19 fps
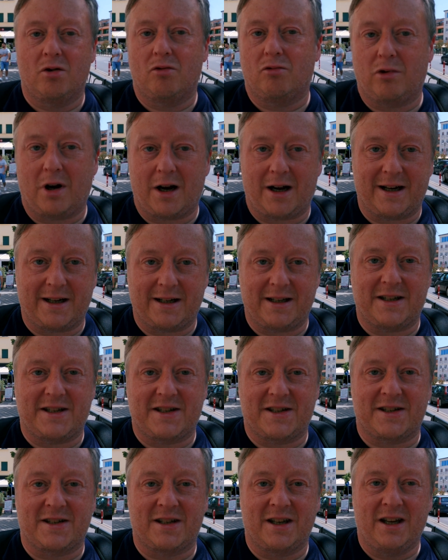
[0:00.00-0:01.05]

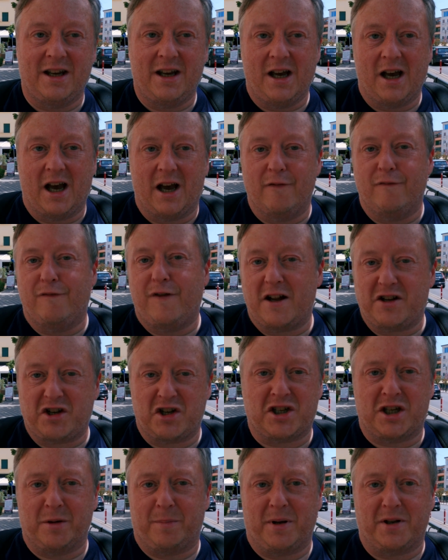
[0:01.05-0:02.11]
rice, and
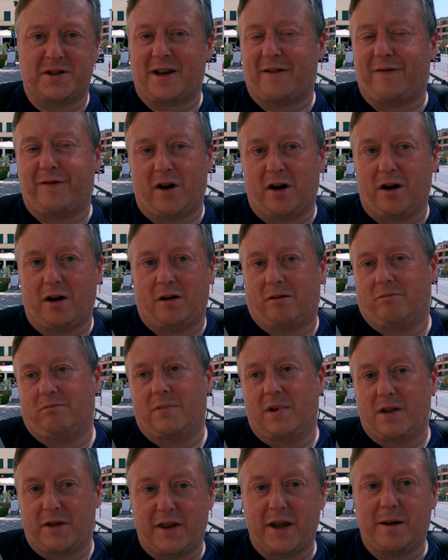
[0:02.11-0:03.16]
vegetables I thought
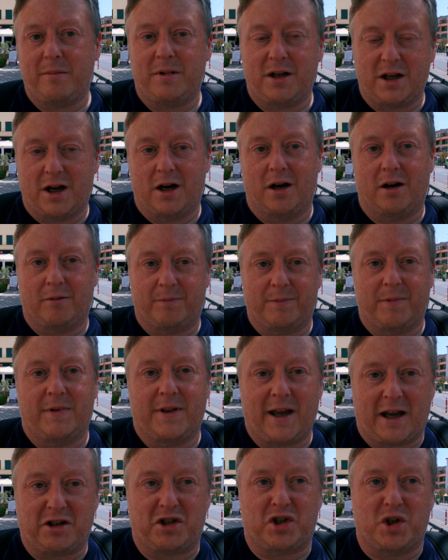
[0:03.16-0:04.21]
you know
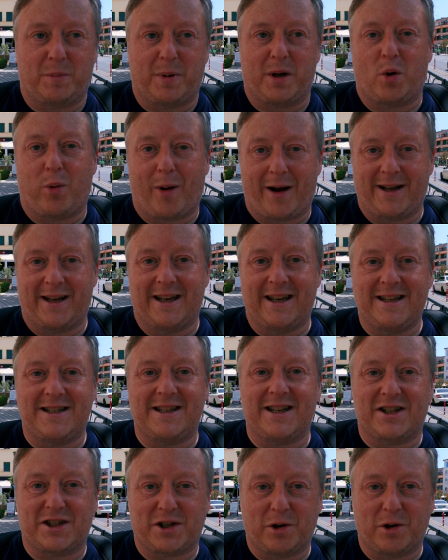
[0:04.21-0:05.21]
that should be quite easy